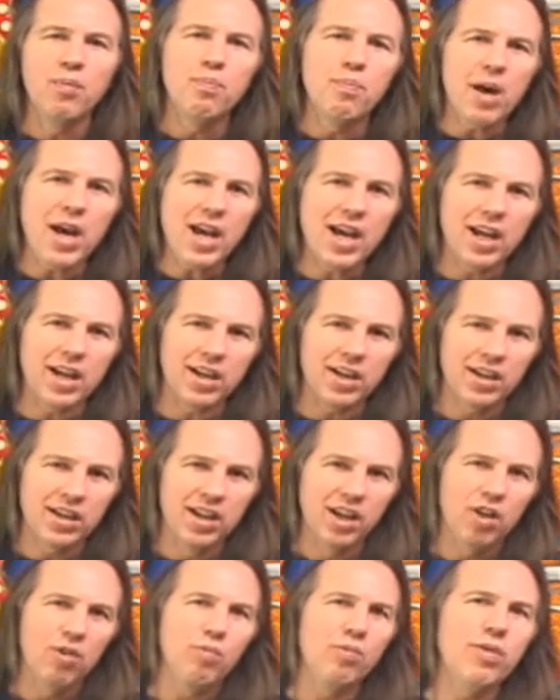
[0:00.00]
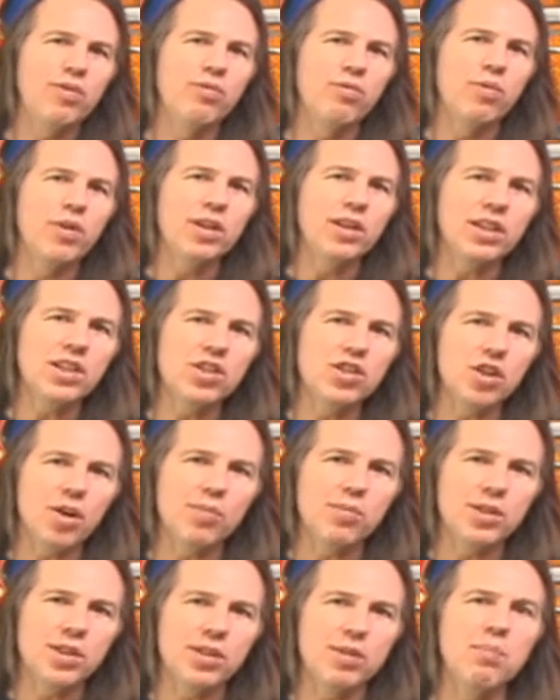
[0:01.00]
bang, we've really
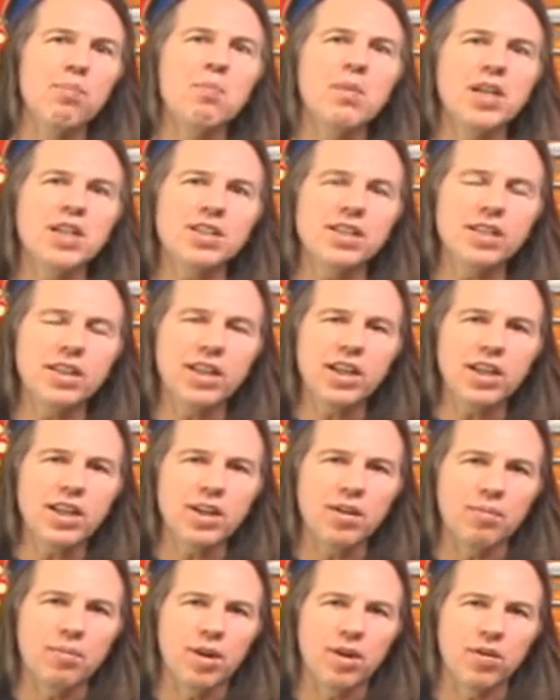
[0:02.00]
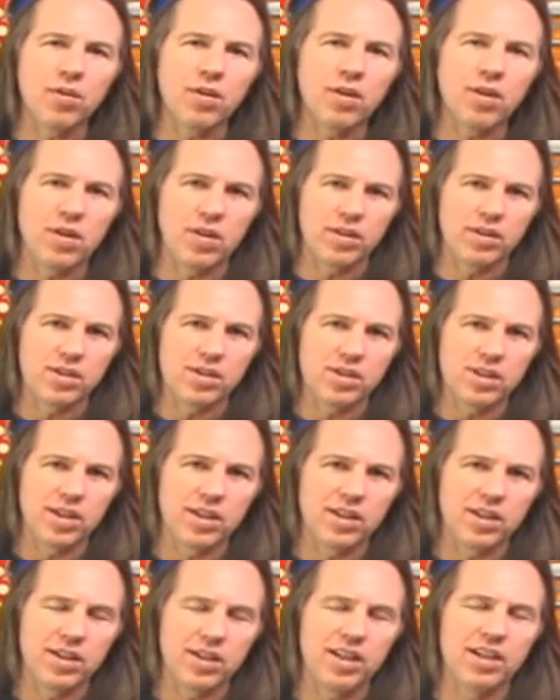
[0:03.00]
jumped into Mixolydian mode all of a sudden.